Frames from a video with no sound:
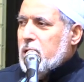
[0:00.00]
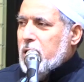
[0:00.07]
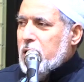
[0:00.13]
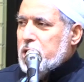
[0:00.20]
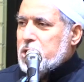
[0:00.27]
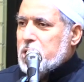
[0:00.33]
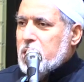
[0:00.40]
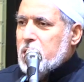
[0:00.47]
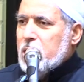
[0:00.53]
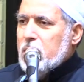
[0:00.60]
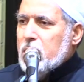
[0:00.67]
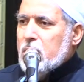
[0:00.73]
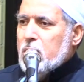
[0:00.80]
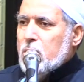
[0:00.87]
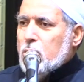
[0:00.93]
a
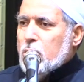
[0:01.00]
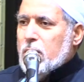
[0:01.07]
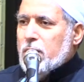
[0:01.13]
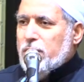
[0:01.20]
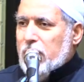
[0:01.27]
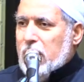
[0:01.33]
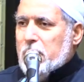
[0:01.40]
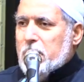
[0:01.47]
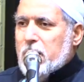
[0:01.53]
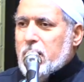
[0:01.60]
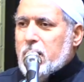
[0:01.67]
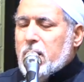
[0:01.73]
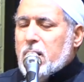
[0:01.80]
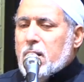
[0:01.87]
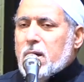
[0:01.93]
nation or a
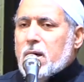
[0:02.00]
family